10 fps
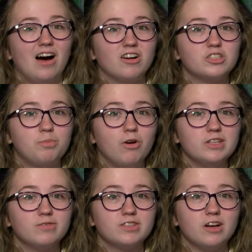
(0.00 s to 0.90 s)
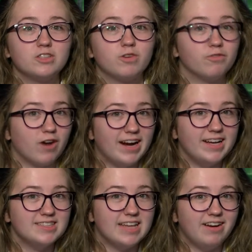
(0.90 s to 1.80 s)
Our sports results from
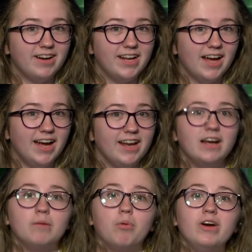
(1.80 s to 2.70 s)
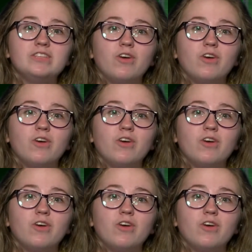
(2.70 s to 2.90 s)
Friday and Saturday night. Boys